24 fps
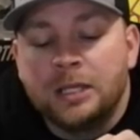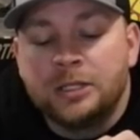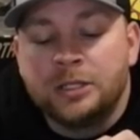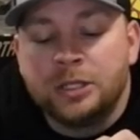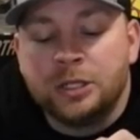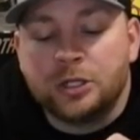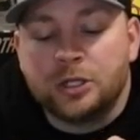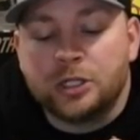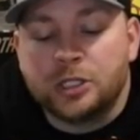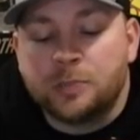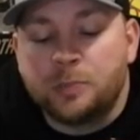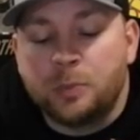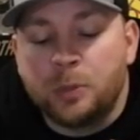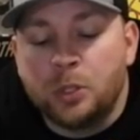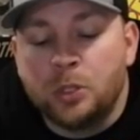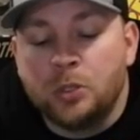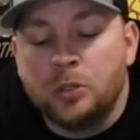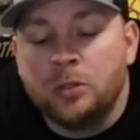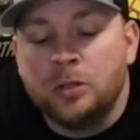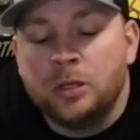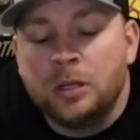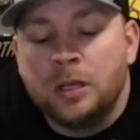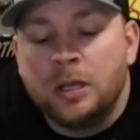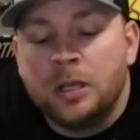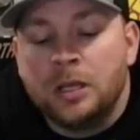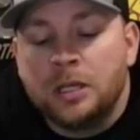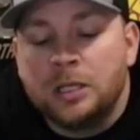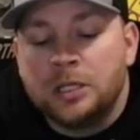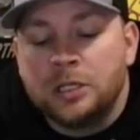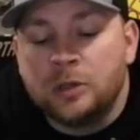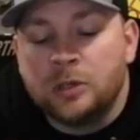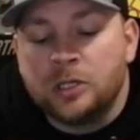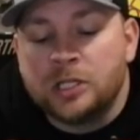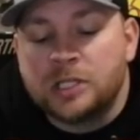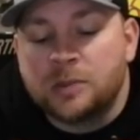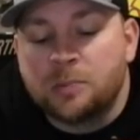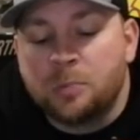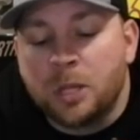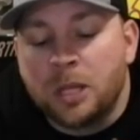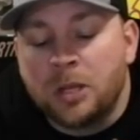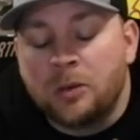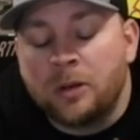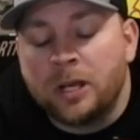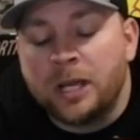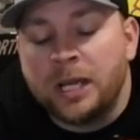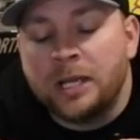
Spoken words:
to your spoon, to a split